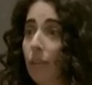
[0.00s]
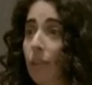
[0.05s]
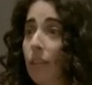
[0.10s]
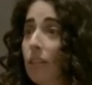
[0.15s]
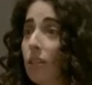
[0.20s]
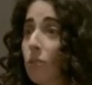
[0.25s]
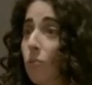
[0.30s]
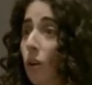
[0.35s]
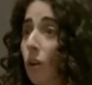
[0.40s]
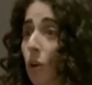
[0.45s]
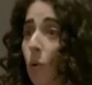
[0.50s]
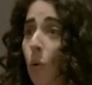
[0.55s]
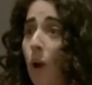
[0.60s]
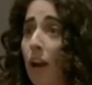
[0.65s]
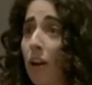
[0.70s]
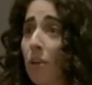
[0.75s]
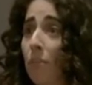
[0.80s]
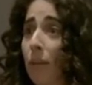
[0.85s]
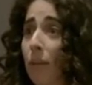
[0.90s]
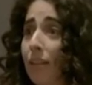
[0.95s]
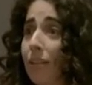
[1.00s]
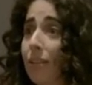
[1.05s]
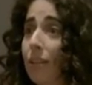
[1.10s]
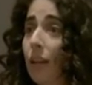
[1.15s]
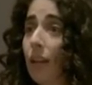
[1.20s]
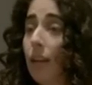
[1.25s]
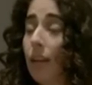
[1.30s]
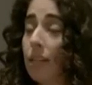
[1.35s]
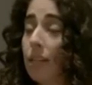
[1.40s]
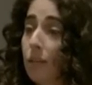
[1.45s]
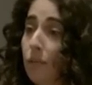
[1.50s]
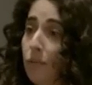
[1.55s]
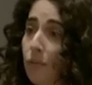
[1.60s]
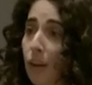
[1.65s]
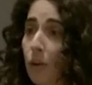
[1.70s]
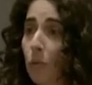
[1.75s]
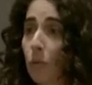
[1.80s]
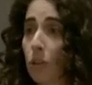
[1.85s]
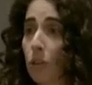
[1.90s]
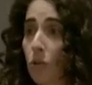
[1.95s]
This requirement is a
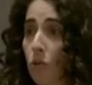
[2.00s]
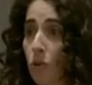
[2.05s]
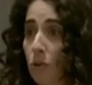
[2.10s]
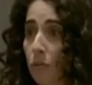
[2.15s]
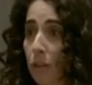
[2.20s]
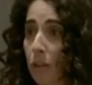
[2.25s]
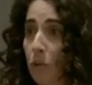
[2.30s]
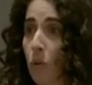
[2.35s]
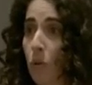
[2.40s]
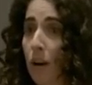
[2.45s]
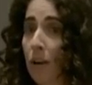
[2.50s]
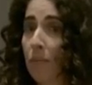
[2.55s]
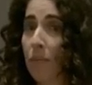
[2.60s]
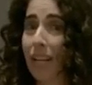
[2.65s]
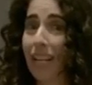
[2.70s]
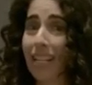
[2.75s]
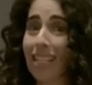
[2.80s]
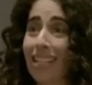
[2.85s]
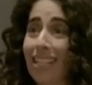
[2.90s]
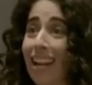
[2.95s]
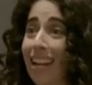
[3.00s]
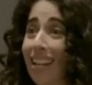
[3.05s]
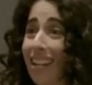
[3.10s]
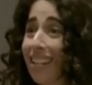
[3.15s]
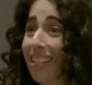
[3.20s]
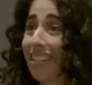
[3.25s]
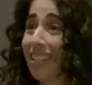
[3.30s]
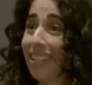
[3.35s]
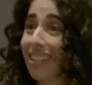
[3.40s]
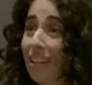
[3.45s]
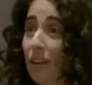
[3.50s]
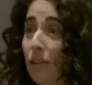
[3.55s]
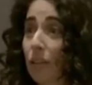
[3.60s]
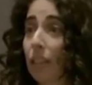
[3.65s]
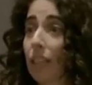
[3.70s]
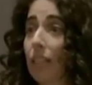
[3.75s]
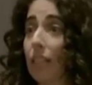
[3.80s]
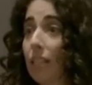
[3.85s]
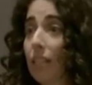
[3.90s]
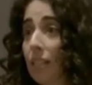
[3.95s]
federal court requirement. It's not
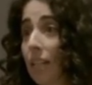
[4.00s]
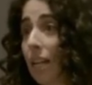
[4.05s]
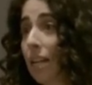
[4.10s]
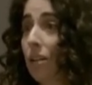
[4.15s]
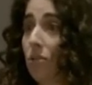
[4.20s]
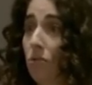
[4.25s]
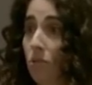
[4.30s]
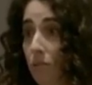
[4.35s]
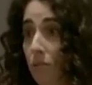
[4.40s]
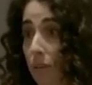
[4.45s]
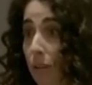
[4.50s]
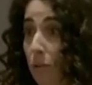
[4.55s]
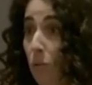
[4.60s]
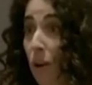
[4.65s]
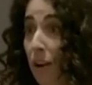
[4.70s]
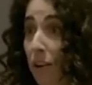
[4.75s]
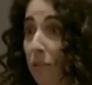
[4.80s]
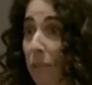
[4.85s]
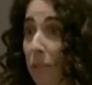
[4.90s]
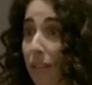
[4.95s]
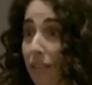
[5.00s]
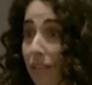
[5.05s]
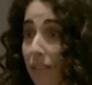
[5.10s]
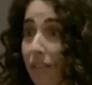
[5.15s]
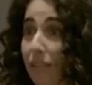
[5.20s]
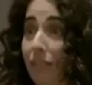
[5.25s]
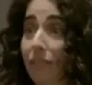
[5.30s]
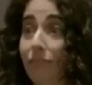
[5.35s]
necessarily a state court requirement.